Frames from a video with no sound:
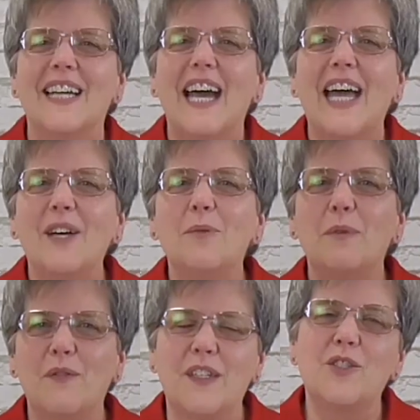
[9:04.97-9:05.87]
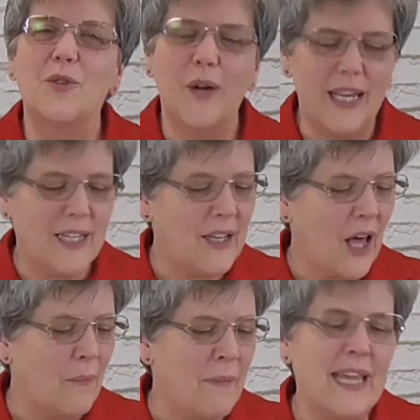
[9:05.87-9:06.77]
I hope you've enjoyed
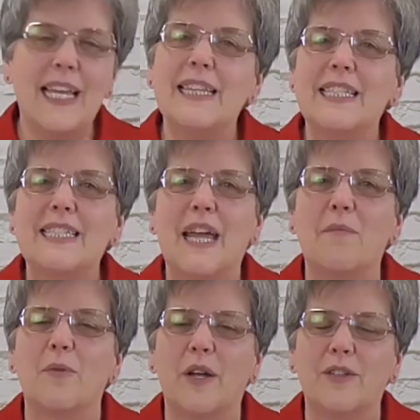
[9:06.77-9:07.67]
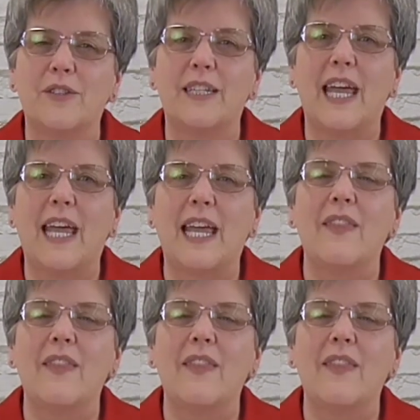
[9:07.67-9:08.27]
making this table runner today,